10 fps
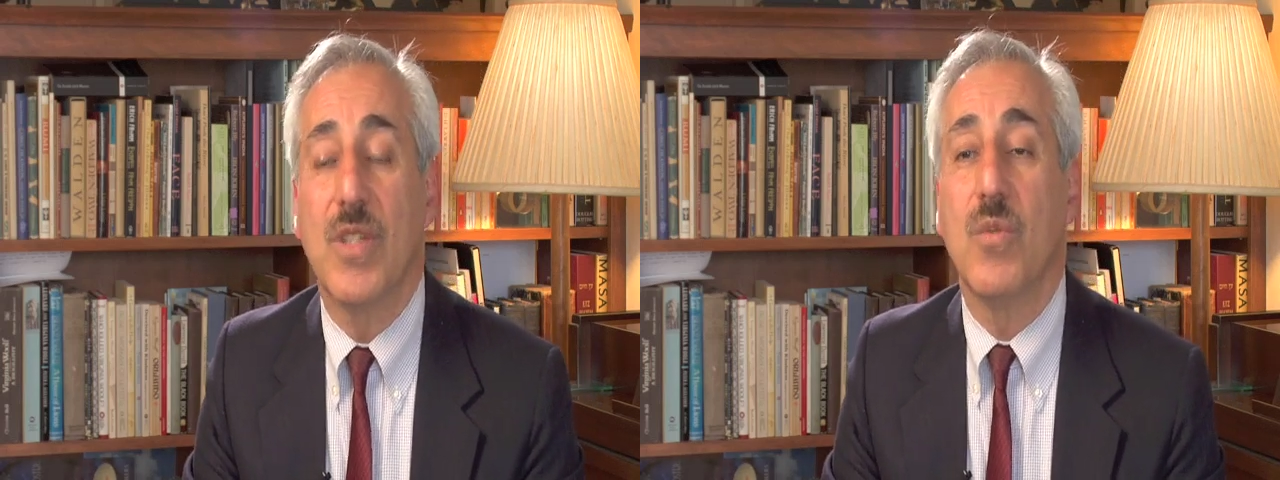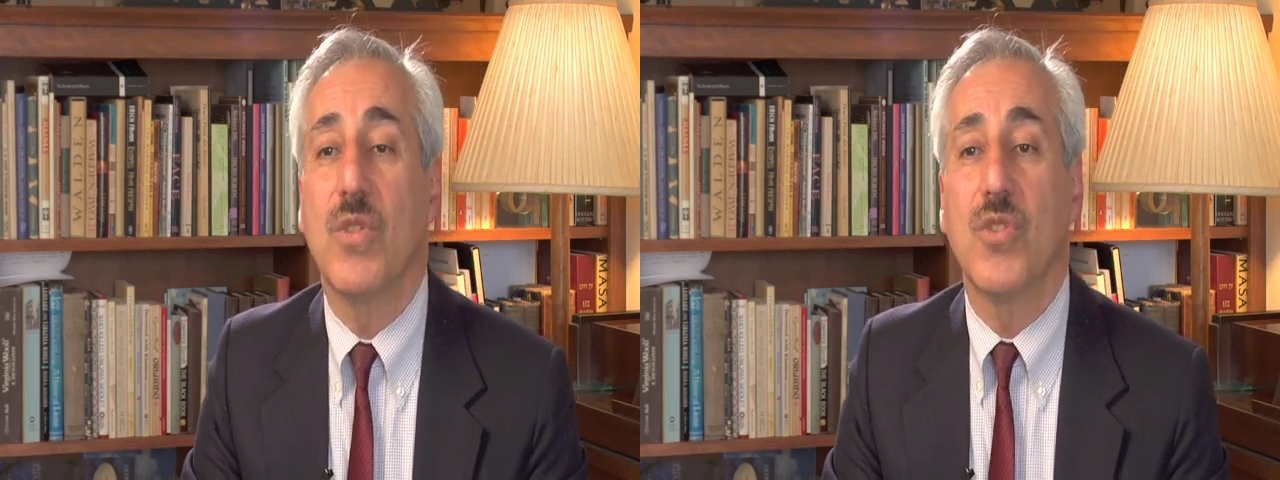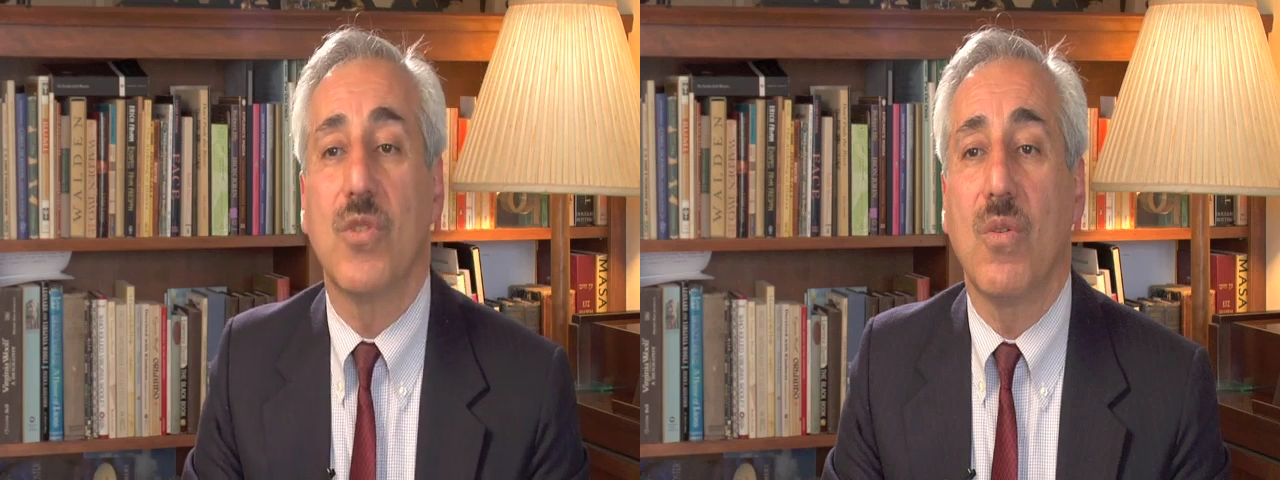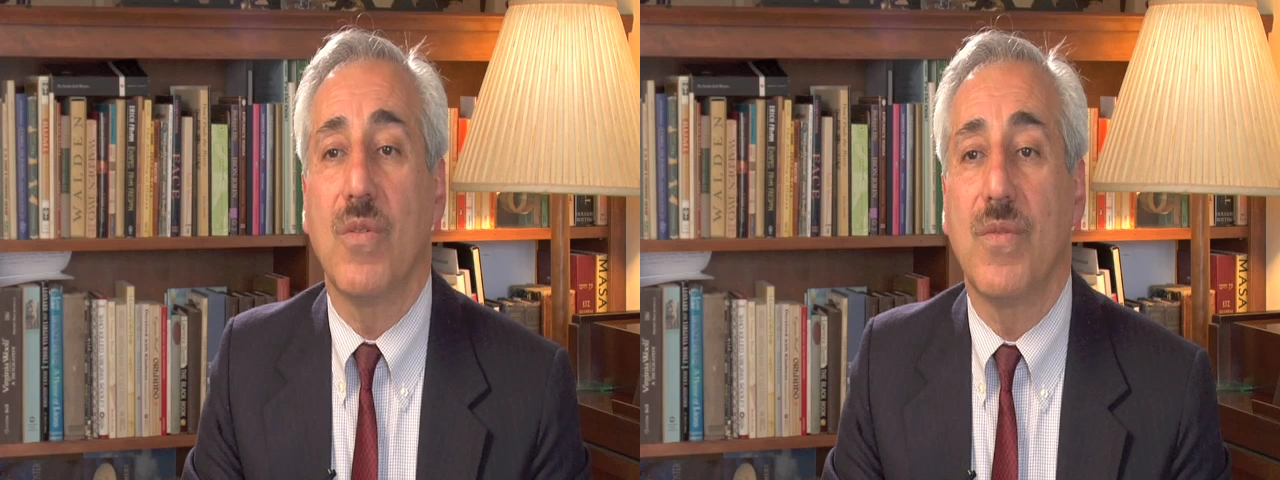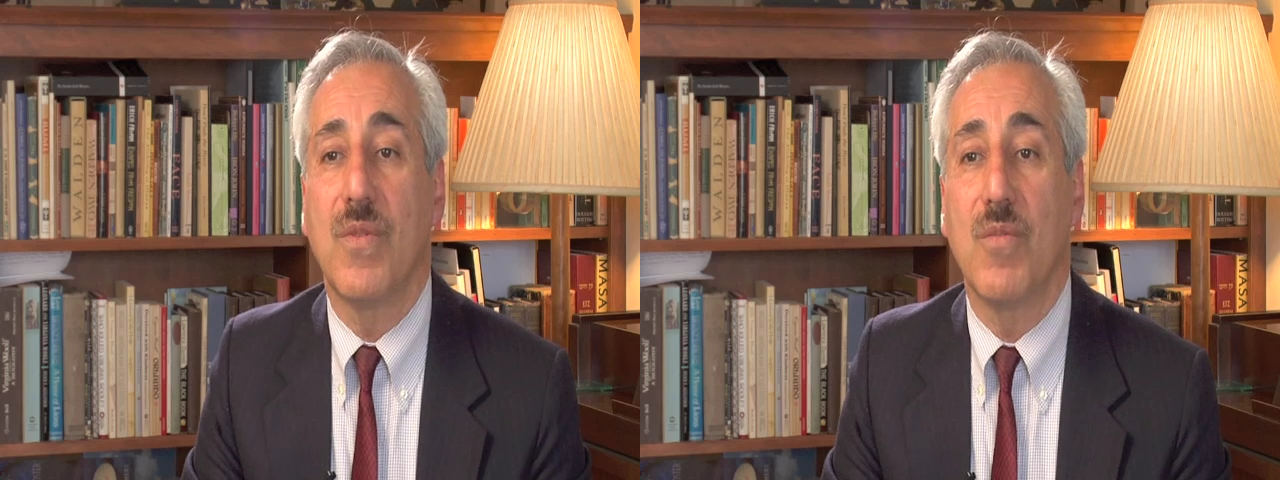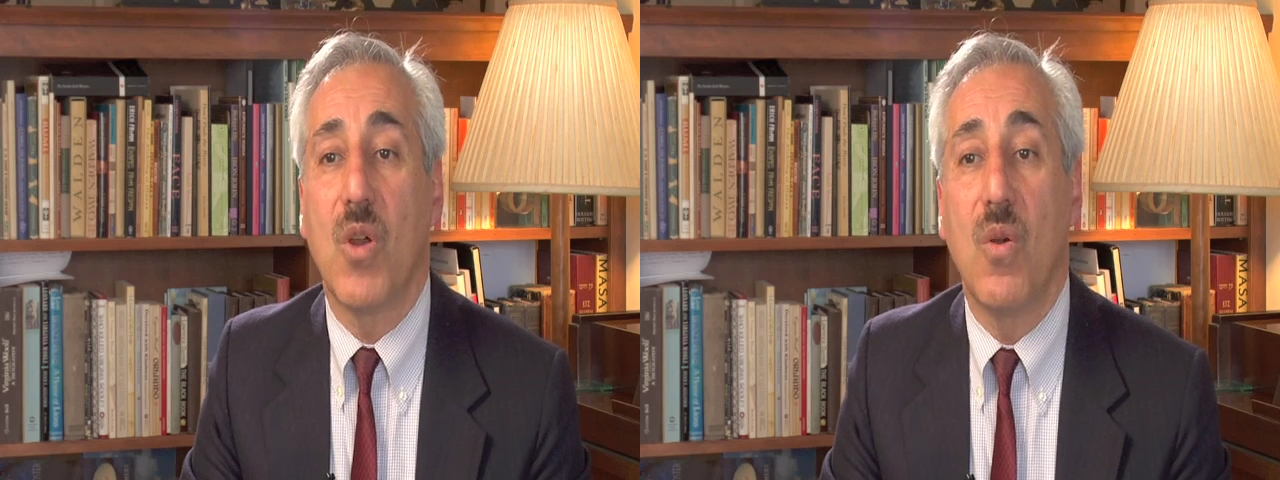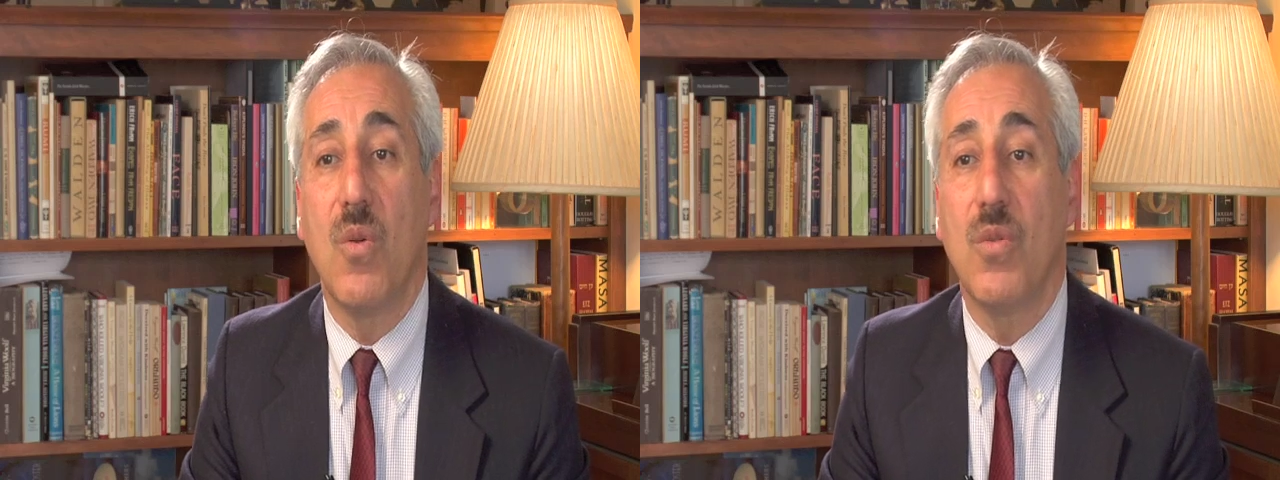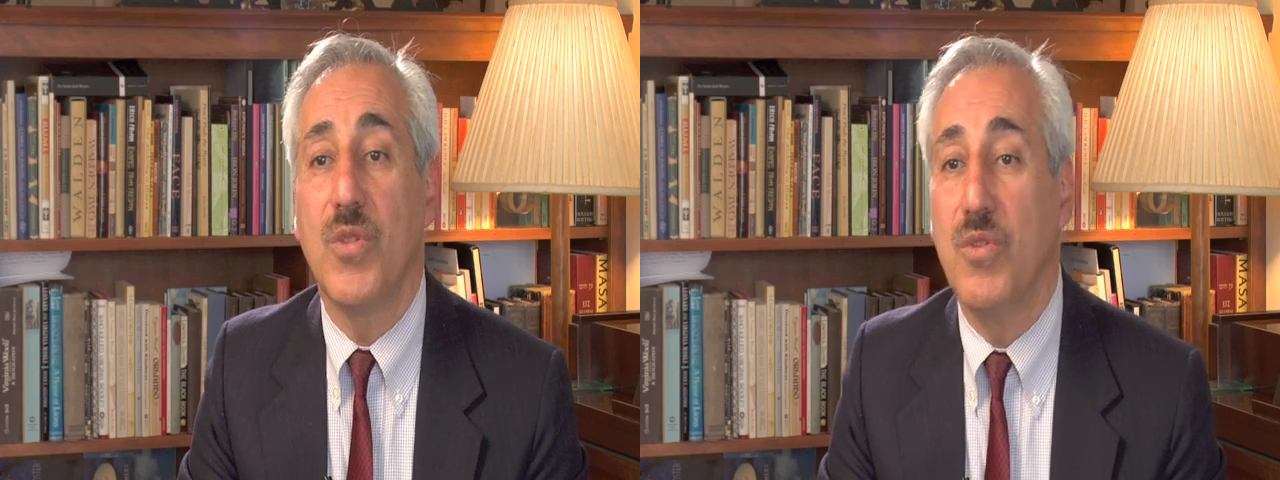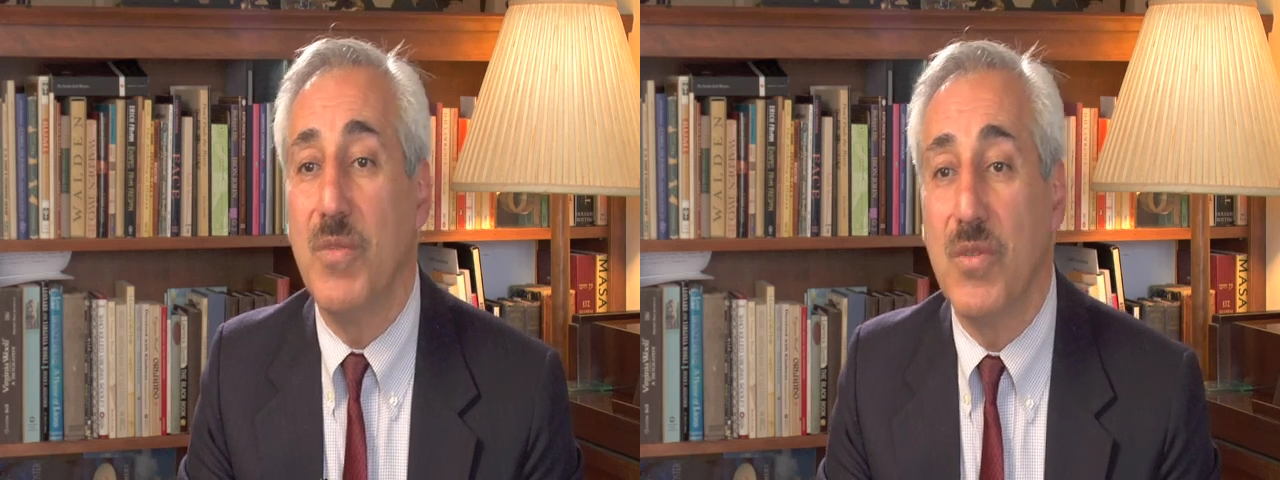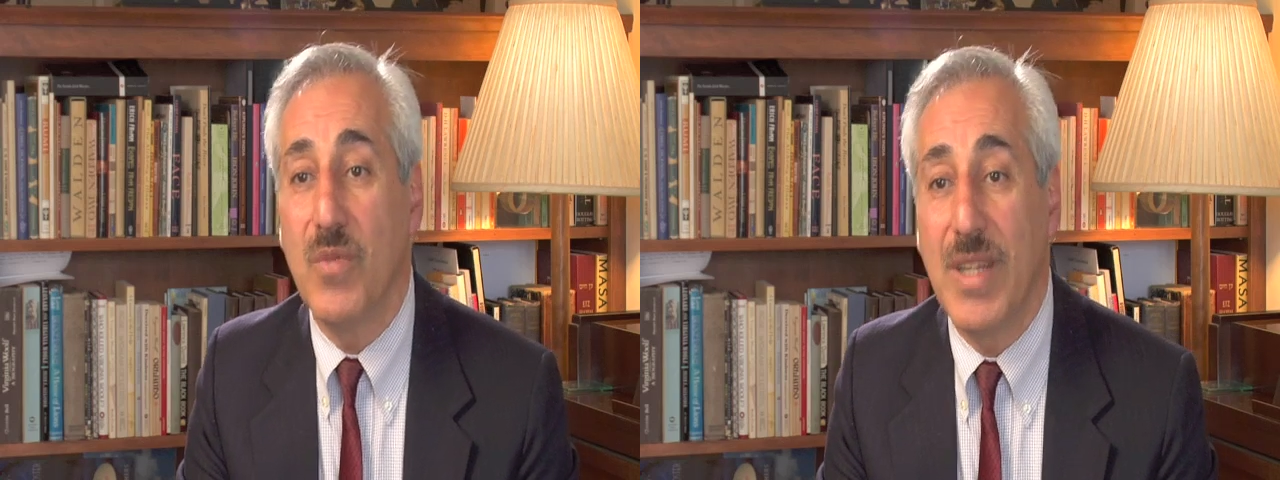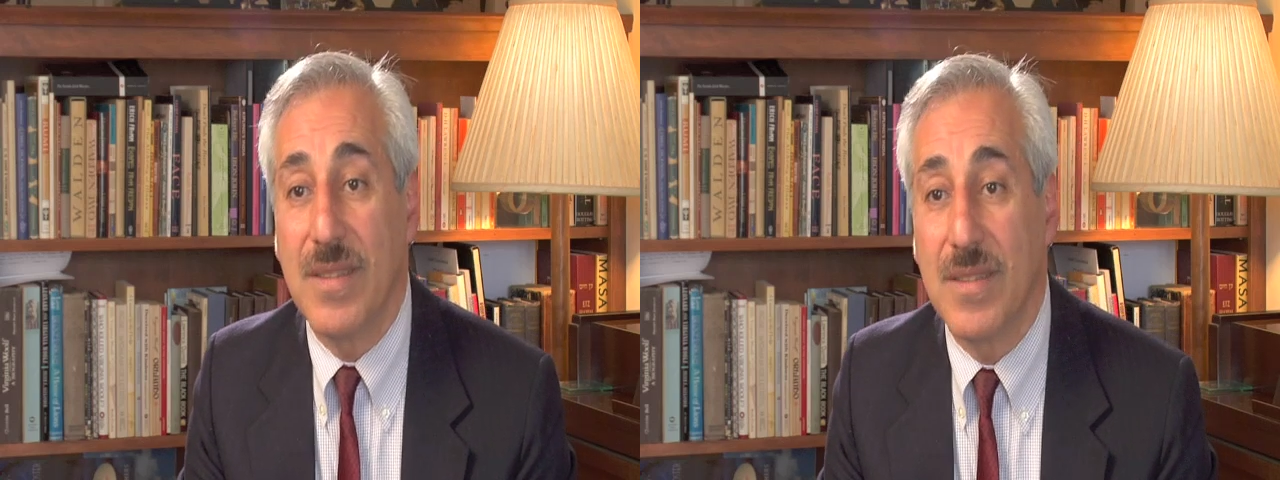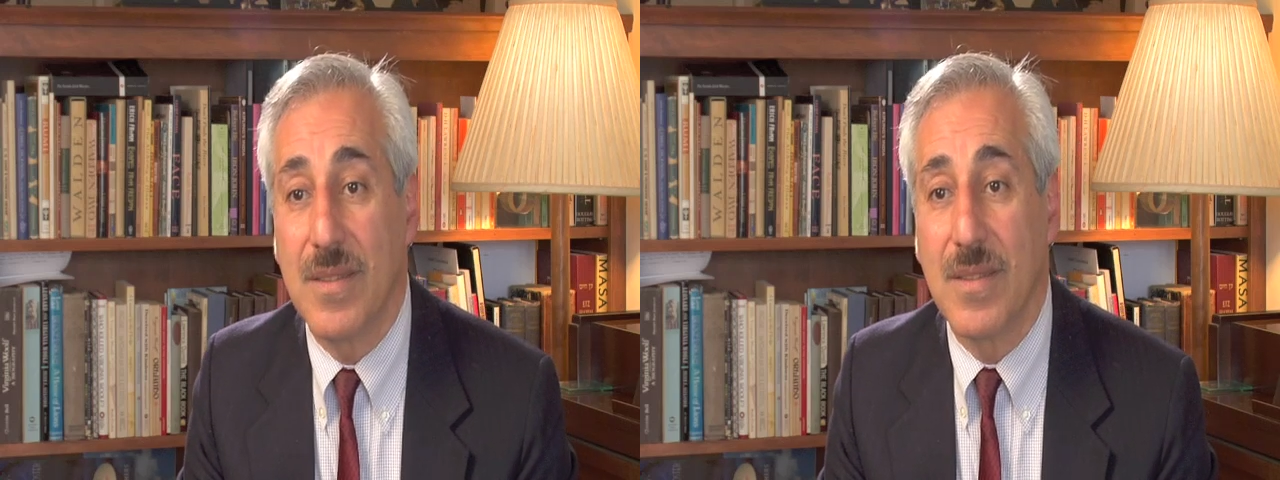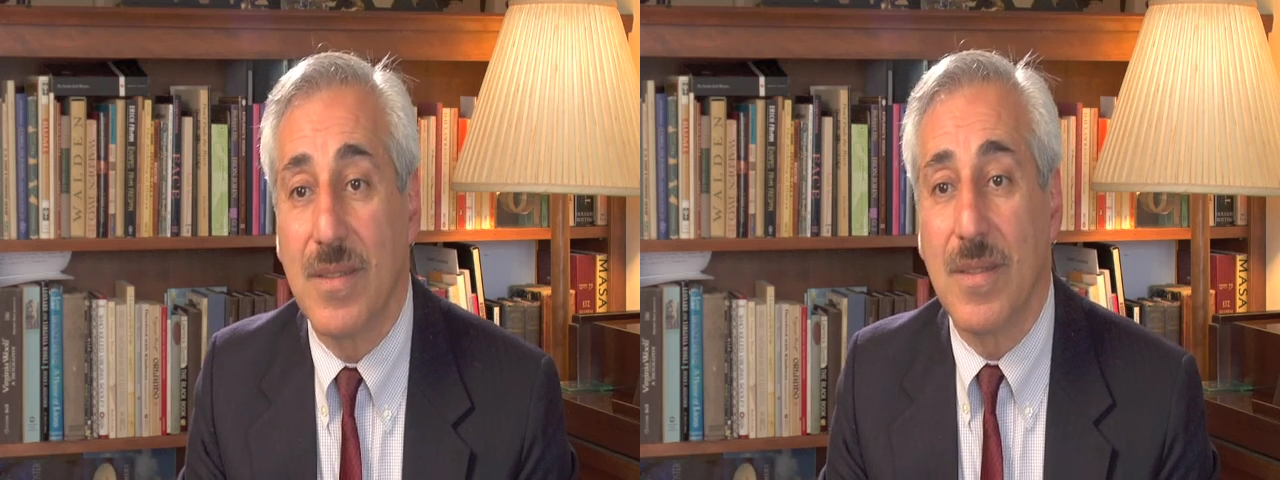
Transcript: it was stolen from the whole human race.